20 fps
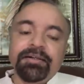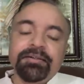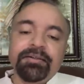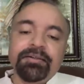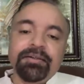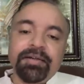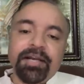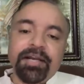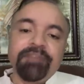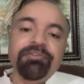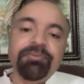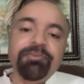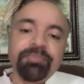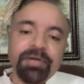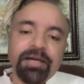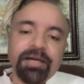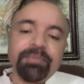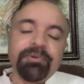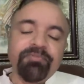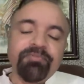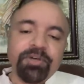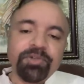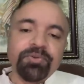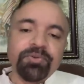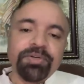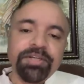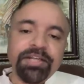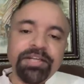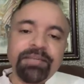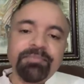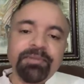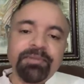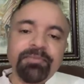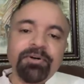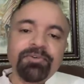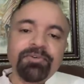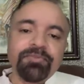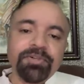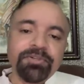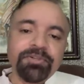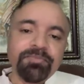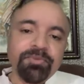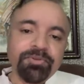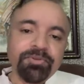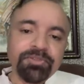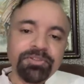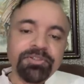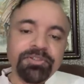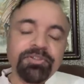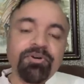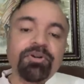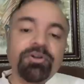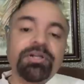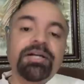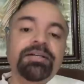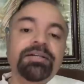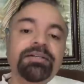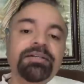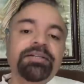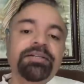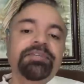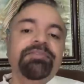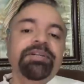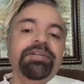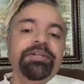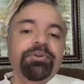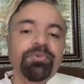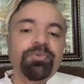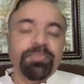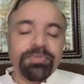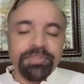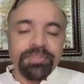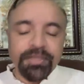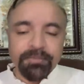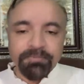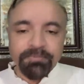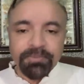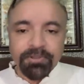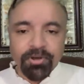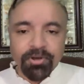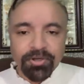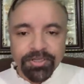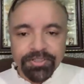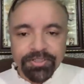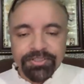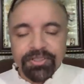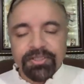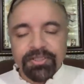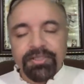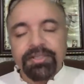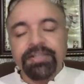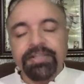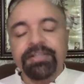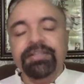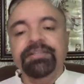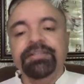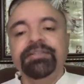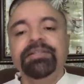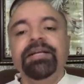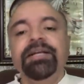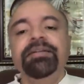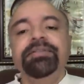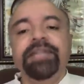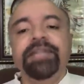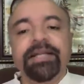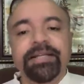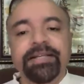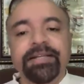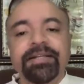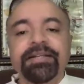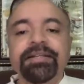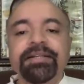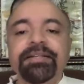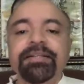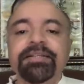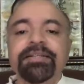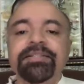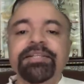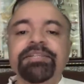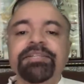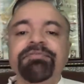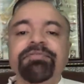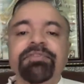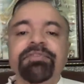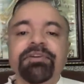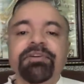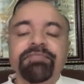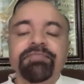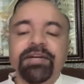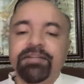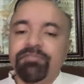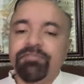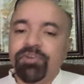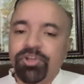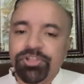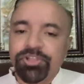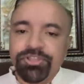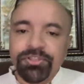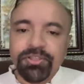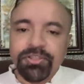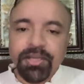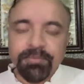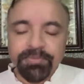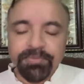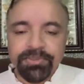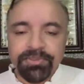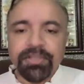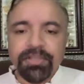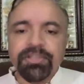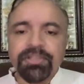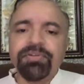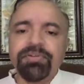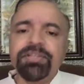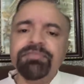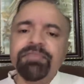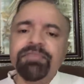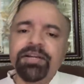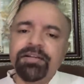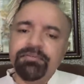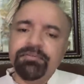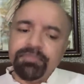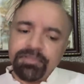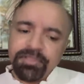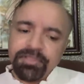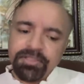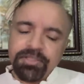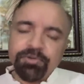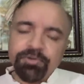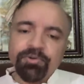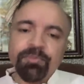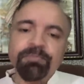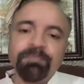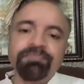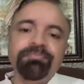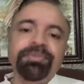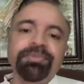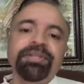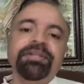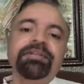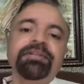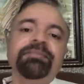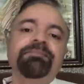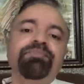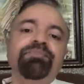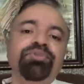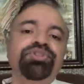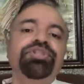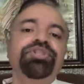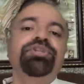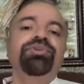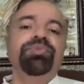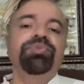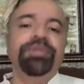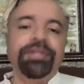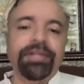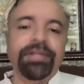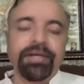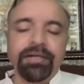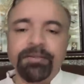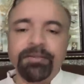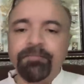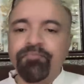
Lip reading: Heavy, I mean 120mm onward mortars or artillery when it opens up, long range artillery, then technically the ceasefire violation happens. Otherwise, whenever there's a group being pushed into India,